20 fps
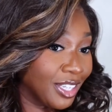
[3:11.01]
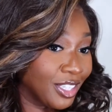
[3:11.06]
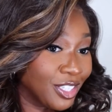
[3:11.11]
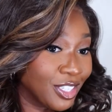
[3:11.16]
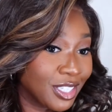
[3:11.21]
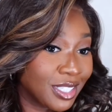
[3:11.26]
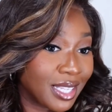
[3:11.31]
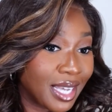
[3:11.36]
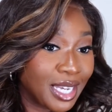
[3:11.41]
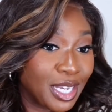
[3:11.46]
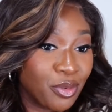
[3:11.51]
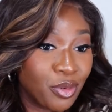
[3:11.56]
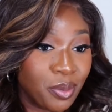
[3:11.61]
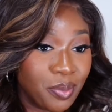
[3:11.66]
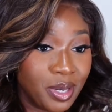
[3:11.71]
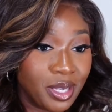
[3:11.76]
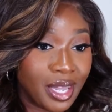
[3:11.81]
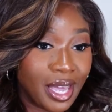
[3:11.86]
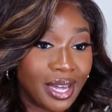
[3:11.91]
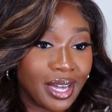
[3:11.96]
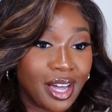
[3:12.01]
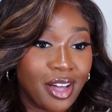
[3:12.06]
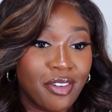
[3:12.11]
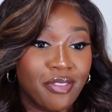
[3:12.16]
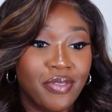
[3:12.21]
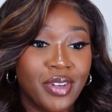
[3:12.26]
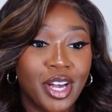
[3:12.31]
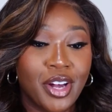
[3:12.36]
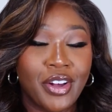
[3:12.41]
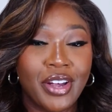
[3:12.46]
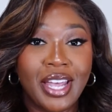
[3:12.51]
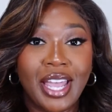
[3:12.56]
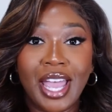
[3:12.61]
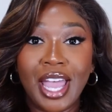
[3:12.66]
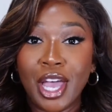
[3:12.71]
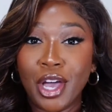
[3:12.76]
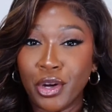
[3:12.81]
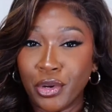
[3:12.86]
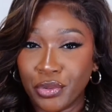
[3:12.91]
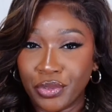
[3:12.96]
It looks like it would be like a very
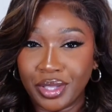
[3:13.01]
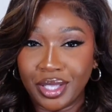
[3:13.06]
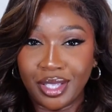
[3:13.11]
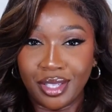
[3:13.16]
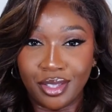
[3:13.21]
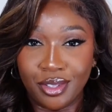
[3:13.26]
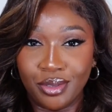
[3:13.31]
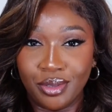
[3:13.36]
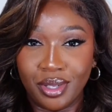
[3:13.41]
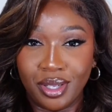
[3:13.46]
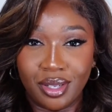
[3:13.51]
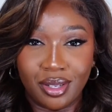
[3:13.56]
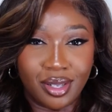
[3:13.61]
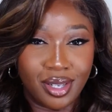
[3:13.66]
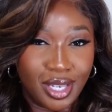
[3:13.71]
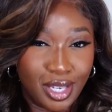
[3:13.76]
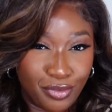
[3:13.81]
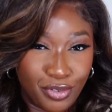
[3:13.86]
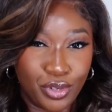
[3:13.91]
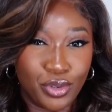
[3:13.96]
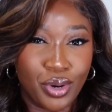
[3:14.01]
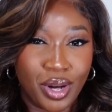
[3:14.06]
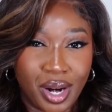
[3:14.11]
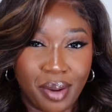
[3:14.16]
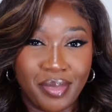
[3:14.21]
healthy unit, if you know what I